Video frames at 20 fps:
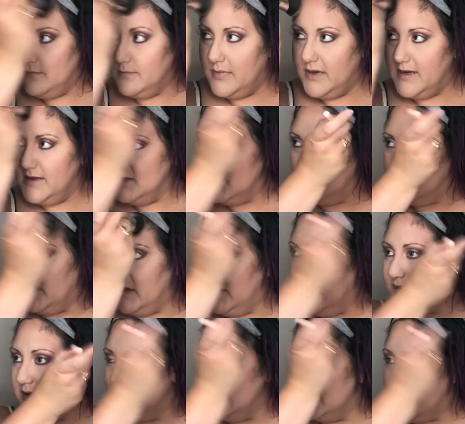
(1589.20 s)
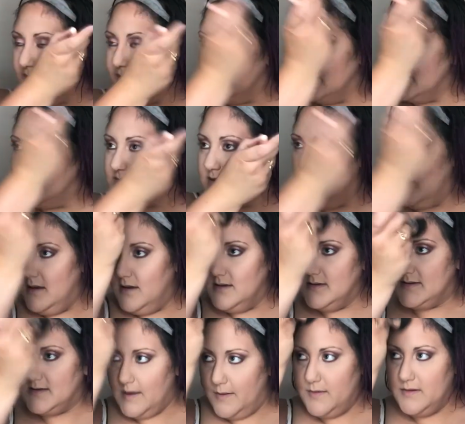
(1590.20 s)
But I do want to condense
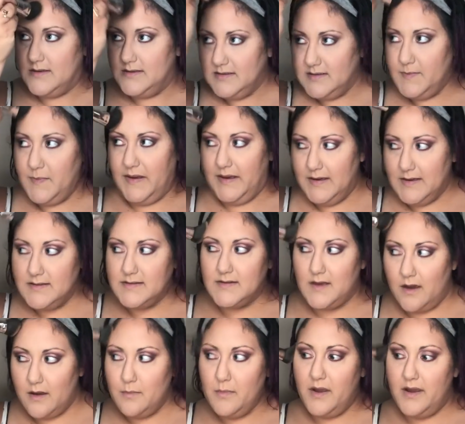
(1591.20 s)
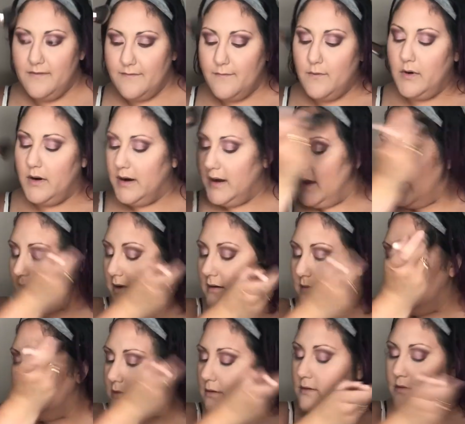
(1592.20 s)
some of the space on my forehead.
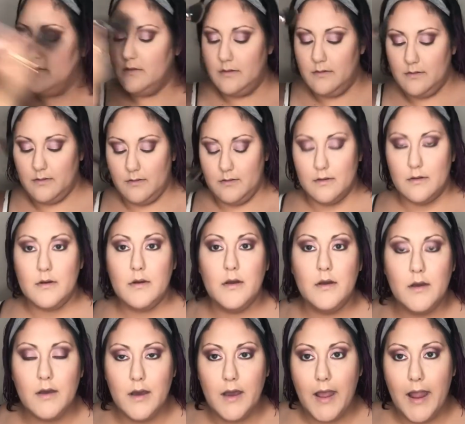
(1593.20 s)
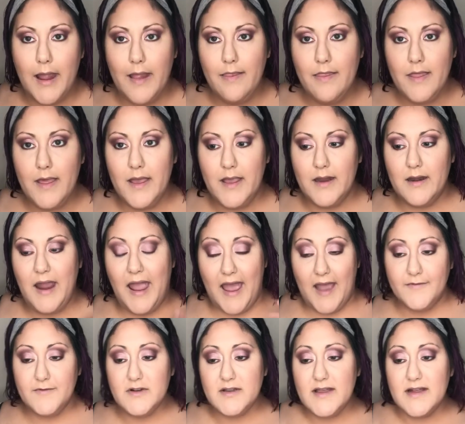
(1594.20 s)
And then
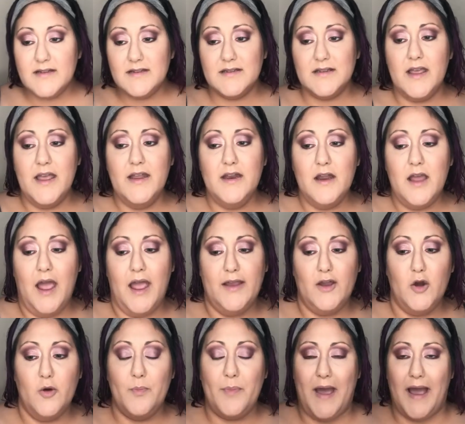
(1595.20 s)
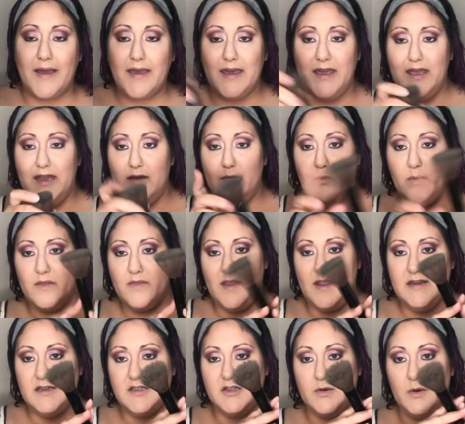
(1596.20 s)
after that's done, I go back in with
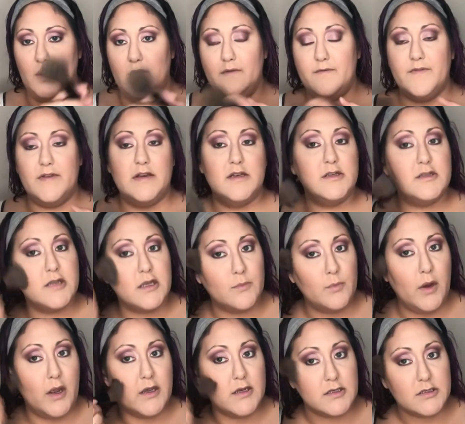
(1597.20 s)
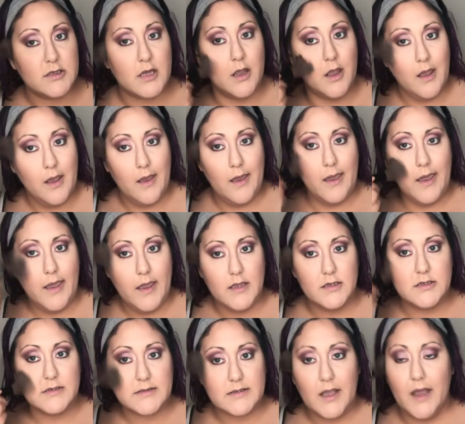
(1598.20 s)
a Duo finishing brush and
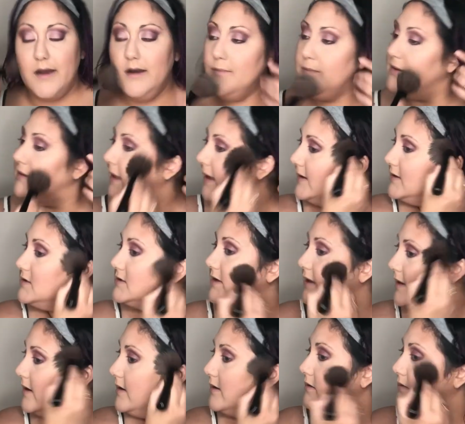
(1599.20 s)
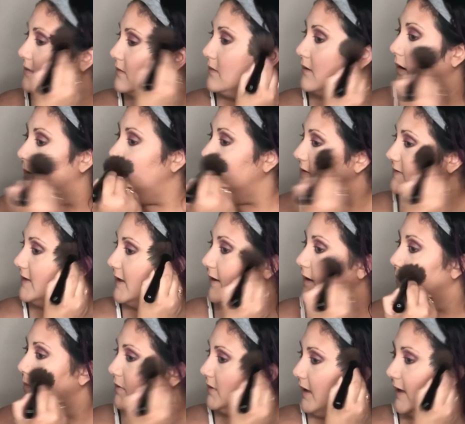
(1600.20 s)
just kind of blend it, almost like
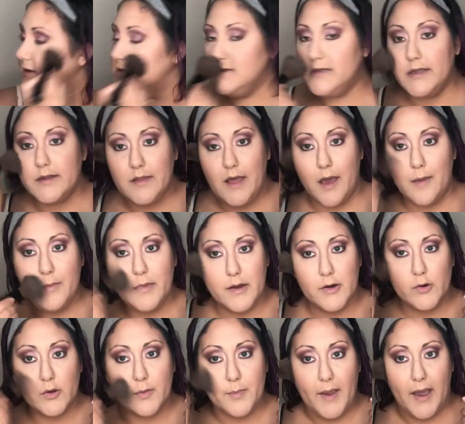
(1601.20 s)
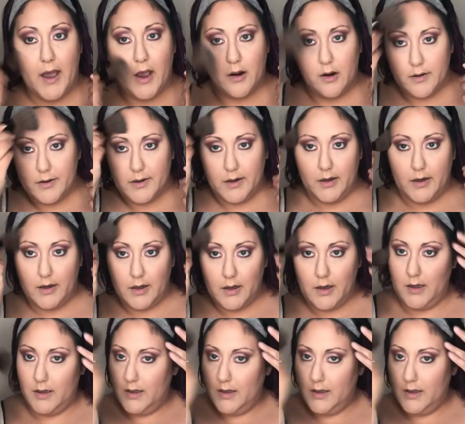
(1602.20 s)
a blending that mineral powder